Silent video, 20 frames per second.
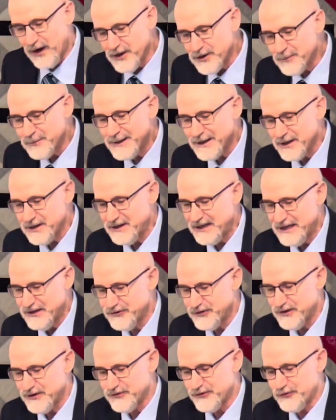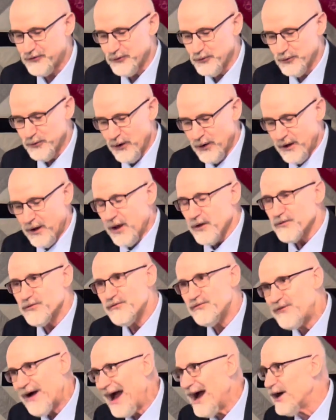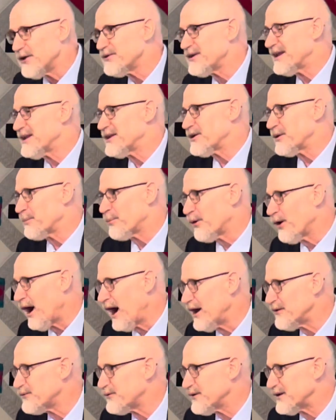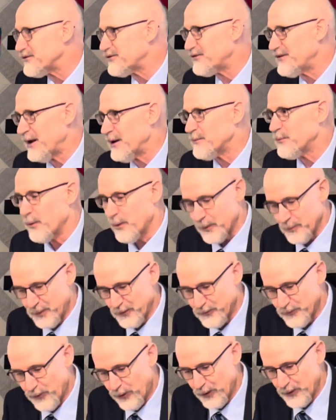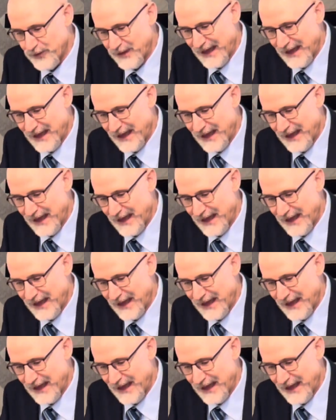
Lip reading: fundamental teachings found in the prophets that were before